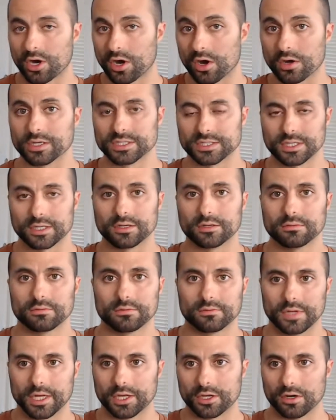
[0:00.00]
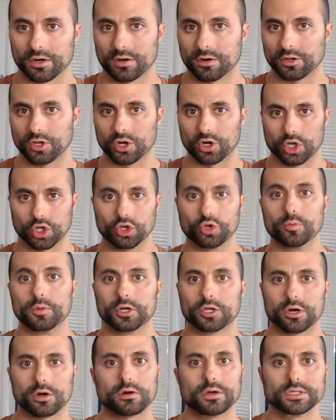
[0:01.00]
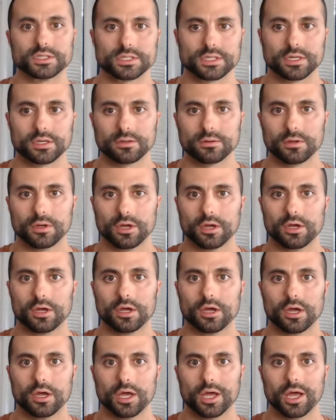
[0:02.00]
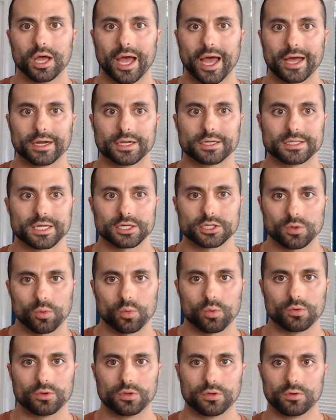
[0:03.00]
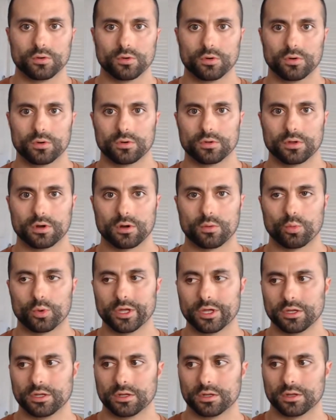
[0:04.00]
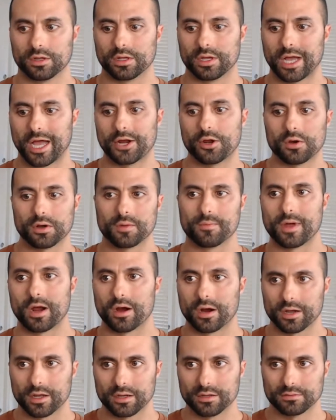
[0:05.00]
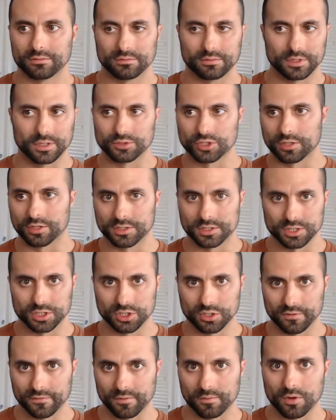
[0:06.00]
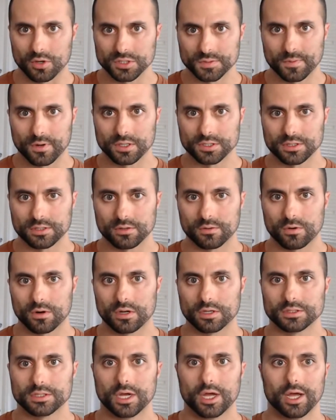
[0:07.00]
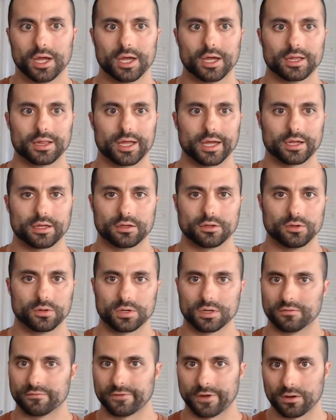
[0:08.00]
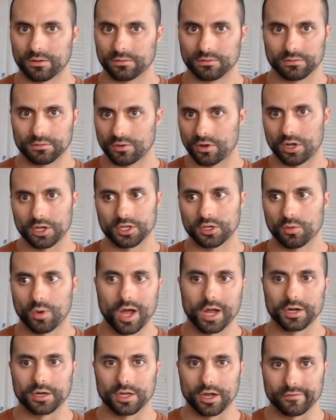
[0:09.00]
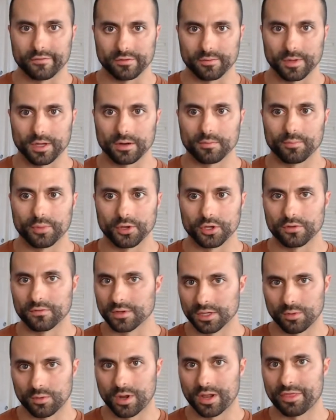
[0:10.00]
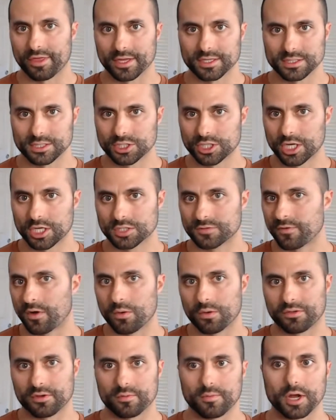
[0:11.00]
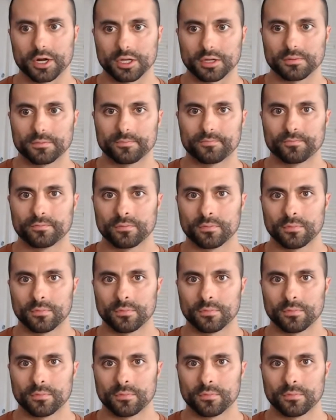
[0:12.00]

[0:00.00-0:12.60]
your currency, like your your human currency. And it's like, so you know, we, I know in America, and I'm sure this is true for most parts of the world, like you can vote all you want in government, but you really want things to change, vote with your money.